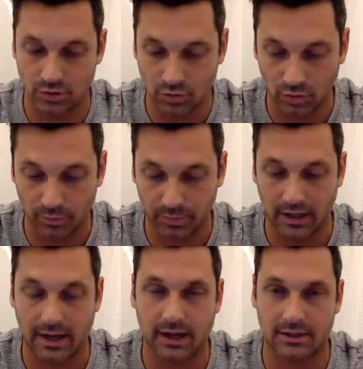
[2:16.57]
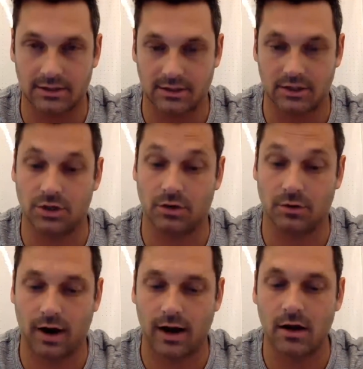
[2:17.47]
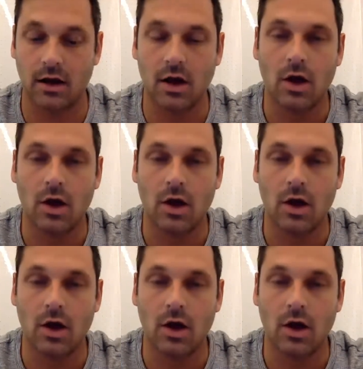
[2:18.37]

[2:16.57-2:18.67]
Google Play, and Stitcher, right?